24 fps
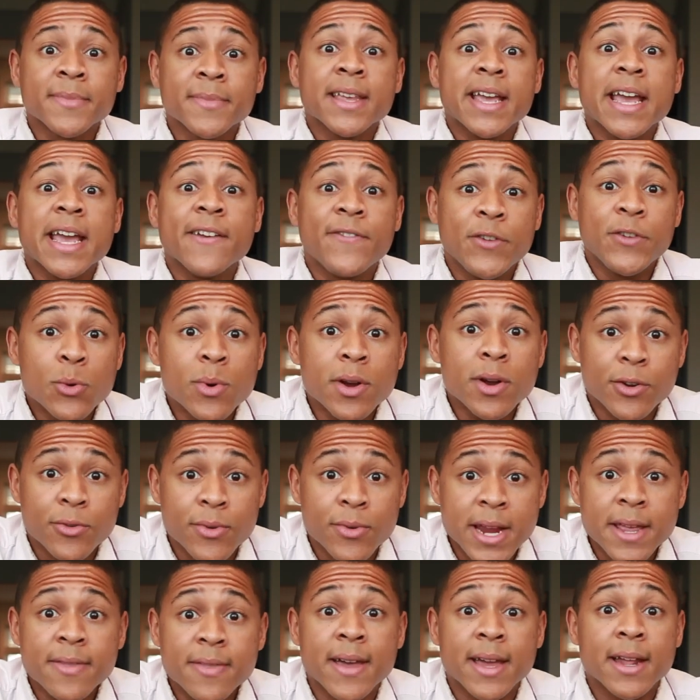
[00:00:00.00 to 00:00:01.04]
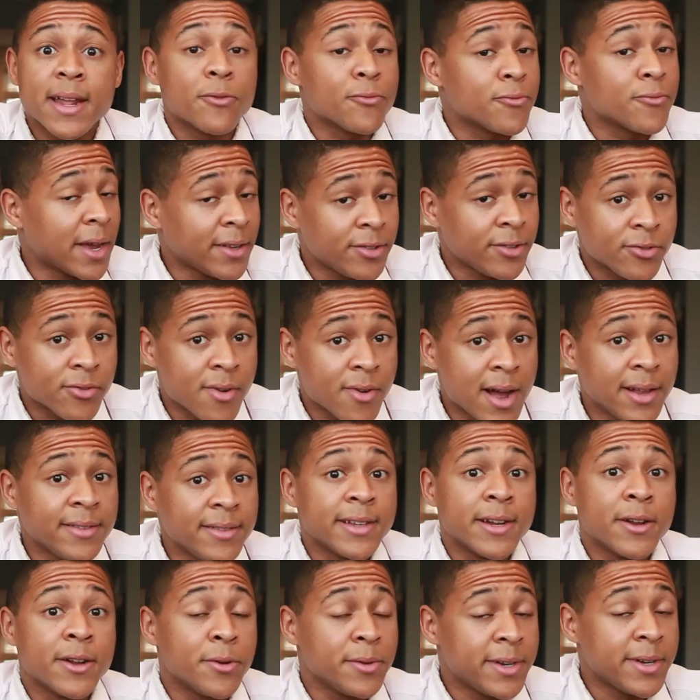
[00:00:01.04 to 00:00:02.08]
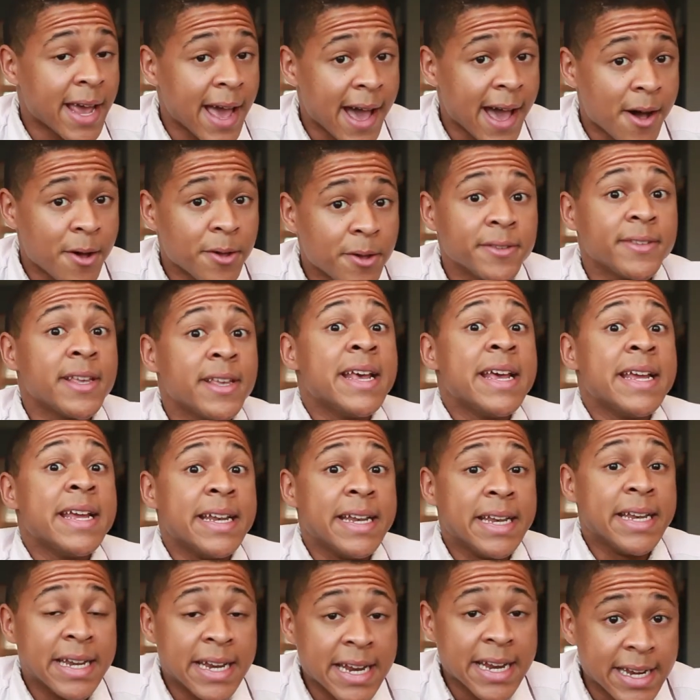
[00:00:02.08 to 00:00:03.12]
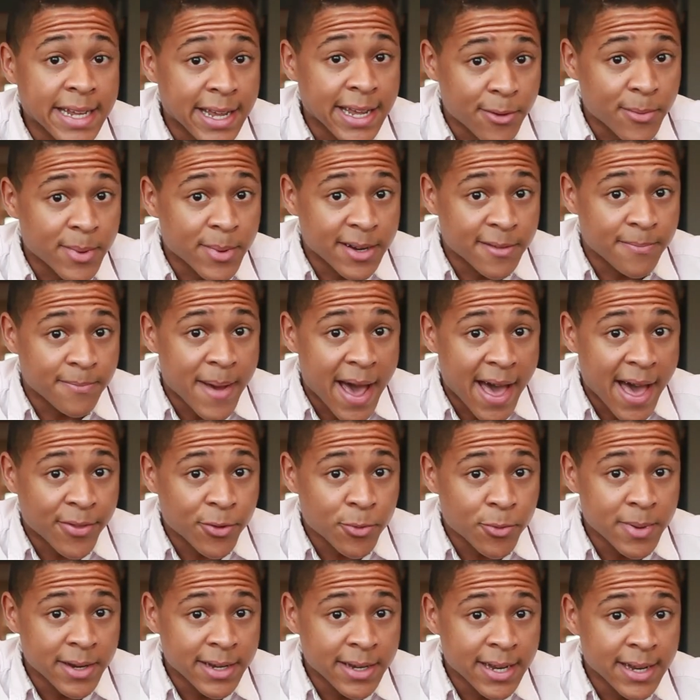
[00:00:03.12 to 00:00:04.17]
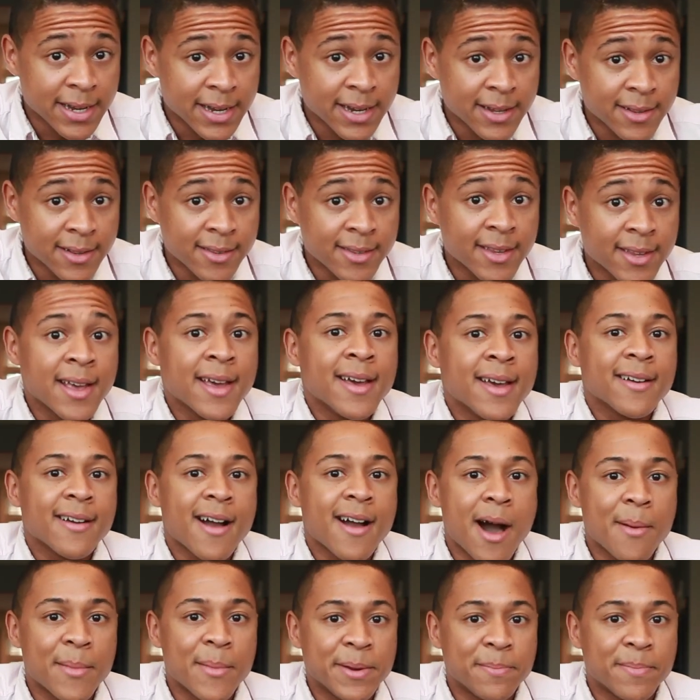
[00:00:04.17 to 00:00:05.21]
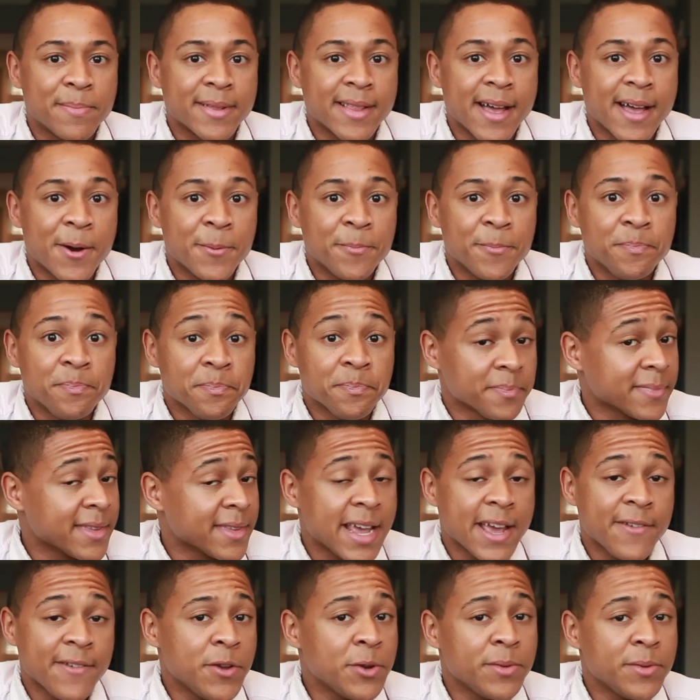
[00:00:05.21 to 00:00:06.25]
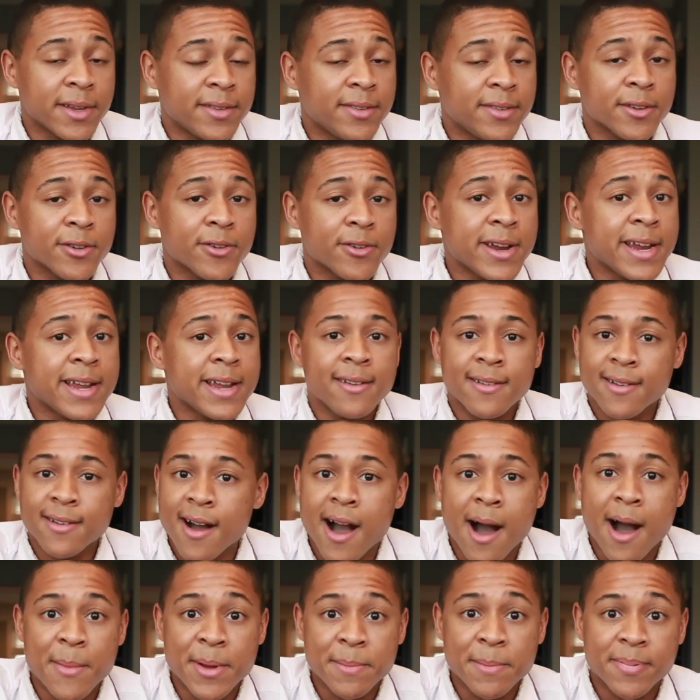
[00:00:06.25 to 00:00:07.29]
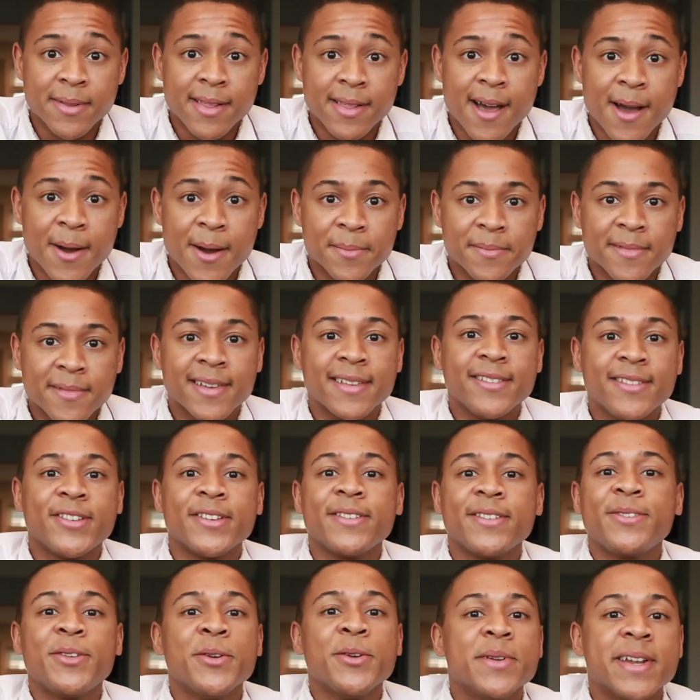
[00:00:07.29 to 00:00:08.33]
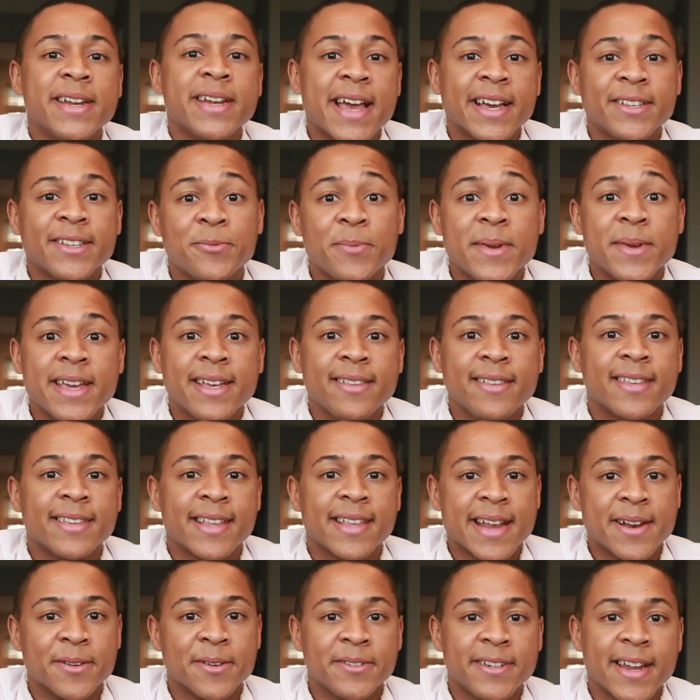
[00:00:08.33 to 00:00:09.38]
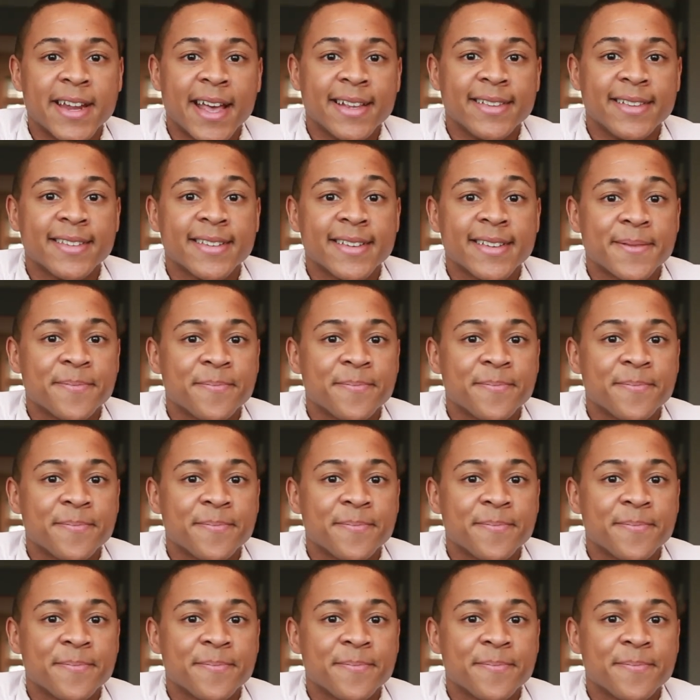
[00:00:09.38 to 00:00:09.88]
If you agree that restaurants and hotels need to get rid of bathroom attendants, comment below. If you disagree, comment below. Just tune in next week to Daniel's Desk.